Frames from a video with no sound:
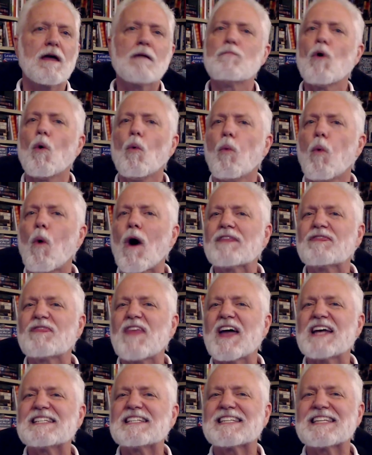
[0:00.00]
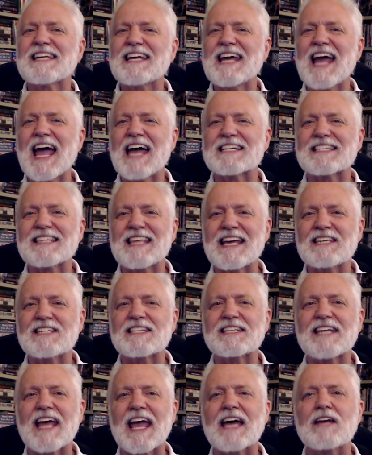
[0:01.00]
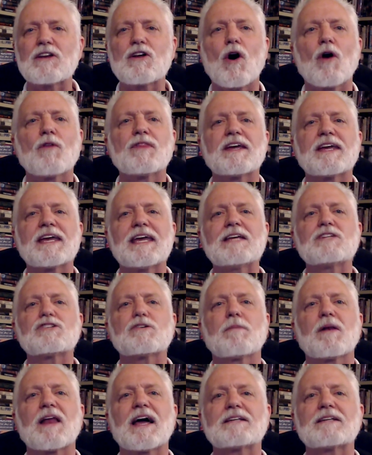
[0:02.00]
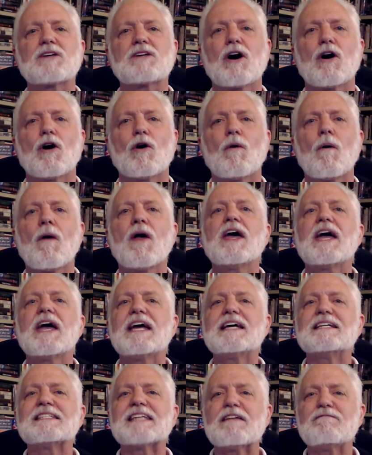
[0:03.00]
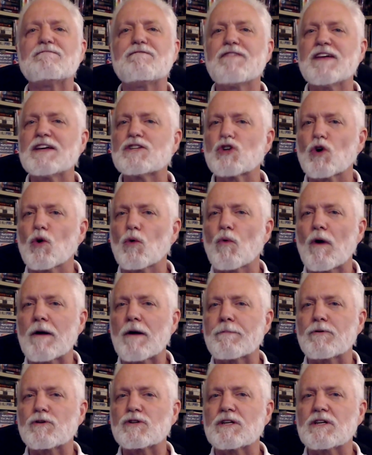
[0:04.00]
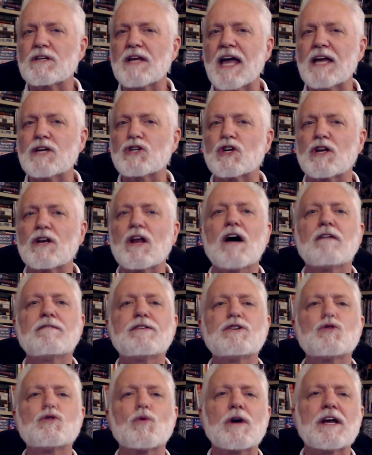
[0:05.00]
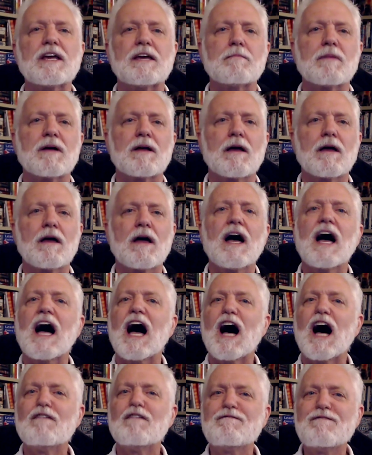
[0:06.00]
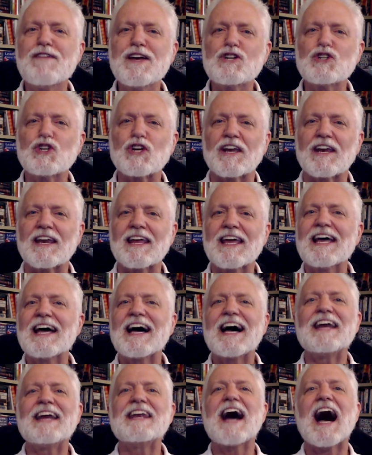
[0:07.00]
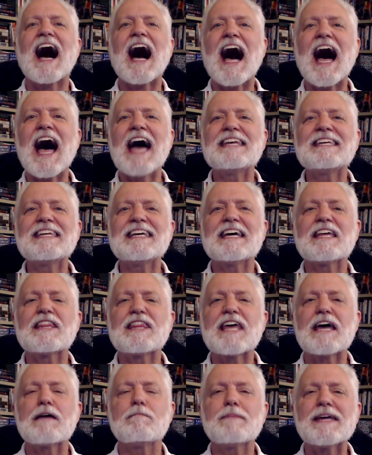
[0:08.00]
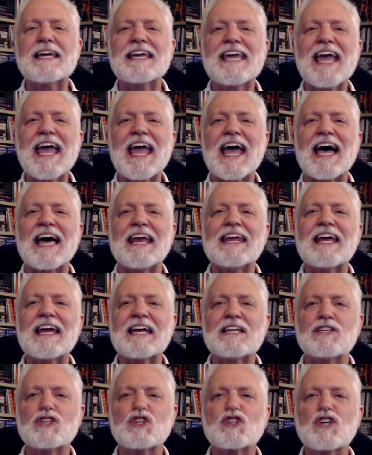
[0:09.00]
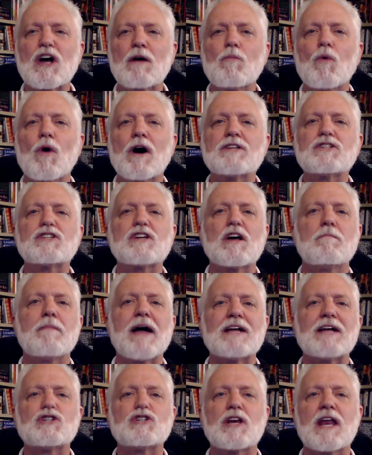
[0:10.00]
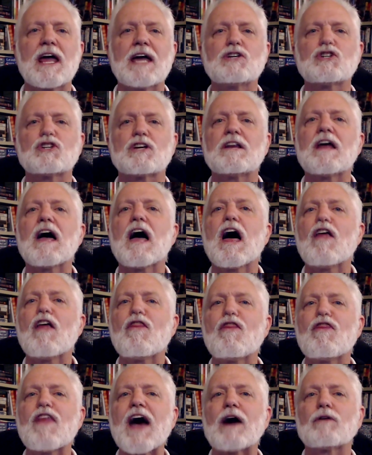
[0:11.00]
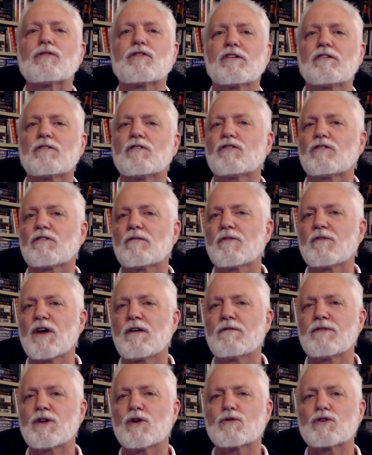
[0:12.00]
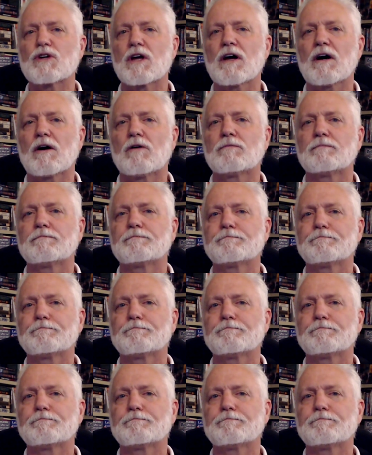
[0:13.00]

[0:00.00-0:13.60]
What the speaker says: But what they see as they stand on the Giza Plateau is a physical representation of a dream, a vision, an idea that began in someone's imagination thousands of years ago.